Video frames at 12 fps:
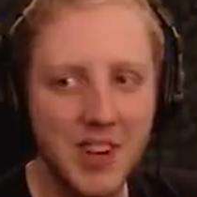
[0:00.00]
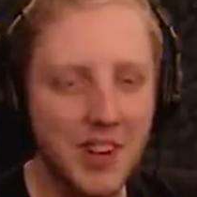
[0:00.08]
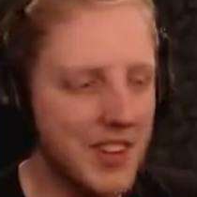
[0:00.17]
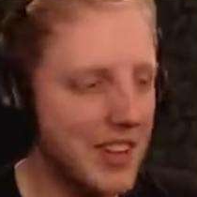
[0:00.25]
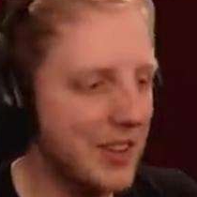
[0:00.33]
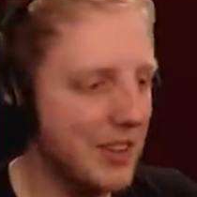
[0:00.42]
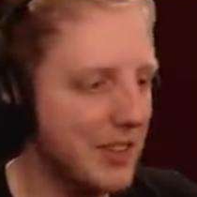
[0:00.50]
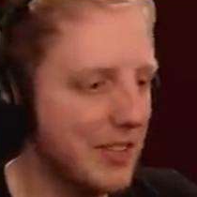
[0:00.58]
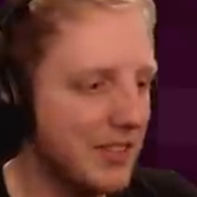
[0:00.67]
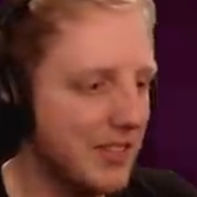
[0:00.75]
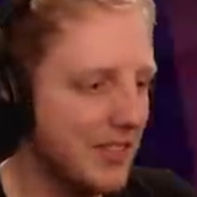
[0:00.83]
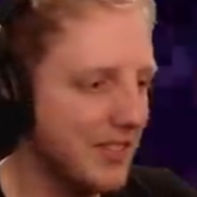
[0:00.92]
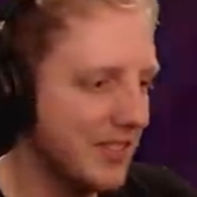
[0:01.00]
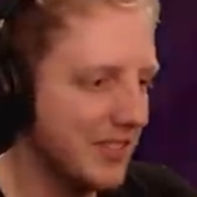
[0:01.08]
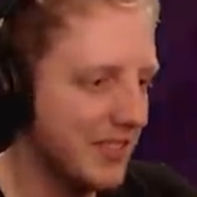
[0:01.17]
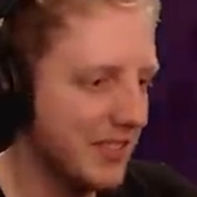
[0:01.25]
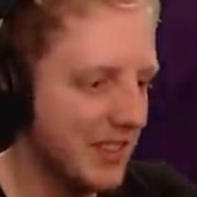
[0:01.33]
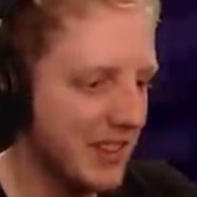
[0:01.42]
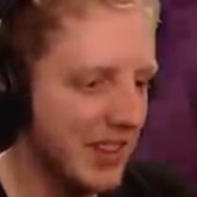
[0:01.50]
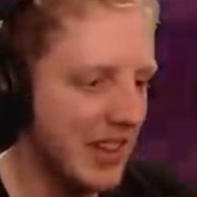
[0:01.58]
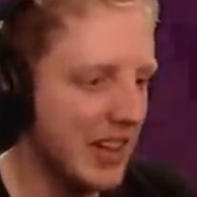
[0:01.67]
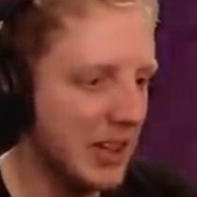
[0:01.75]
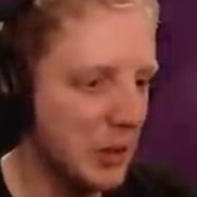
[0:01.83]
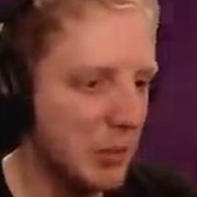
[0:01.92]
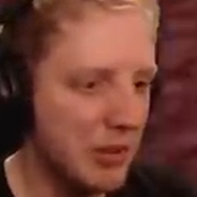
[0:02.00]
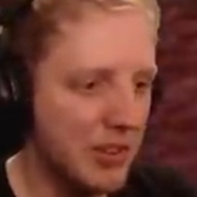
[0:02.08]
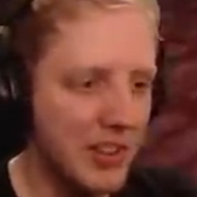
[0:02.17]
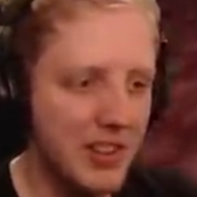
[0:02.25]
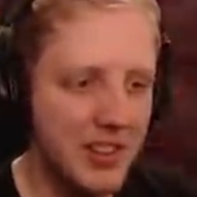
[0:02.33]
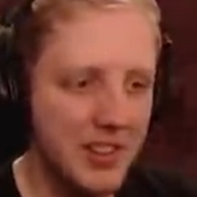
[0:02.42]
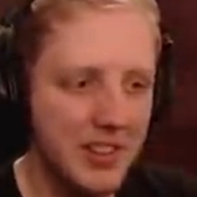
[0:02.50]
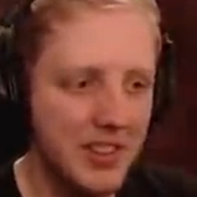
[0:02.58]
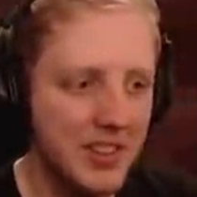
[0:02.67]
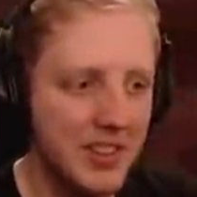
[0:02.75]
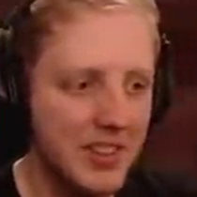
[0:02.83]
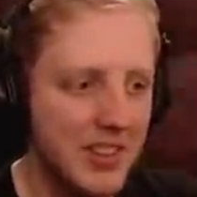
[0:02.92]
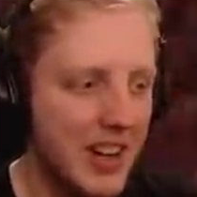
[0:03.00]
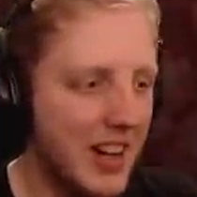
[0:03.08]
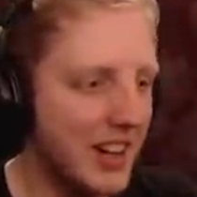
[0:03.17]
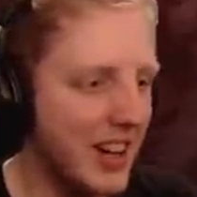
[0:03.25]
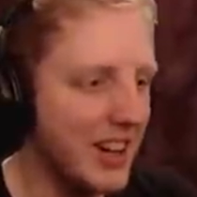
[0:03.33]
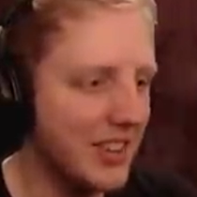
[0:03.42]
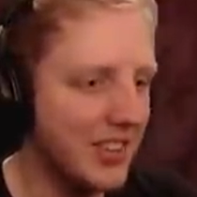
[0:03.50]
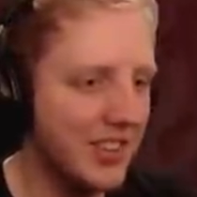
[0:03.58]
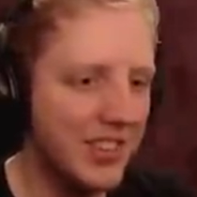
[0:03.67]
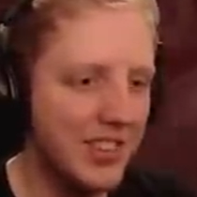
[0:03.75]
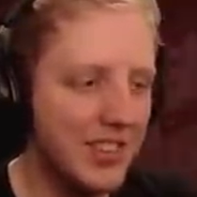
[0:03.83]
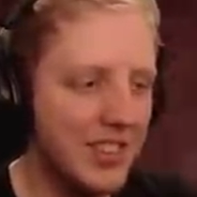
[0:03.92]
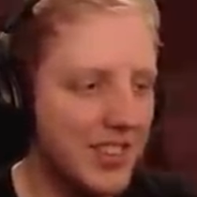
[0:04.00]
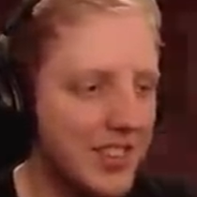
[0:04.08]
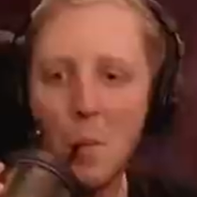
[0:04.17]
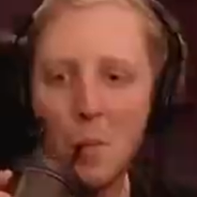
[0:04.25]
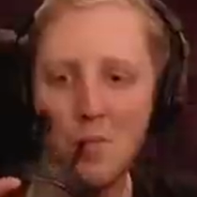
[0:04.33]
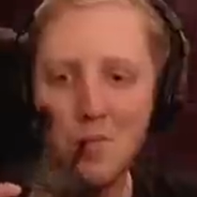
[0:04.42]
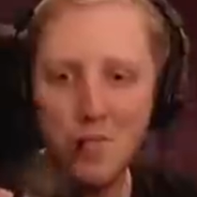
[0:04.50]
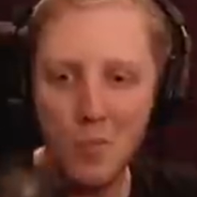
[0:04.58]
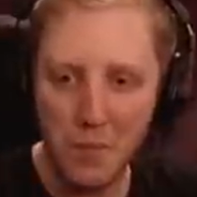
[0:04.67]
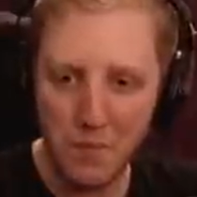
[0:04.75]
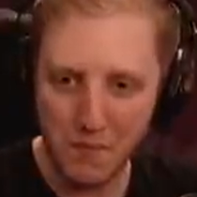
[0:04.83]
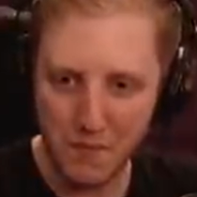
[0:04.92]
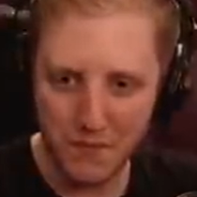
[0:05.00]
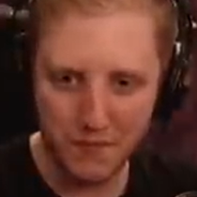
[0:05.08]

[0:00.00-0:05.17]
Oh, thank you, dude. Hello, Brazil. Hi, guys. Worth it.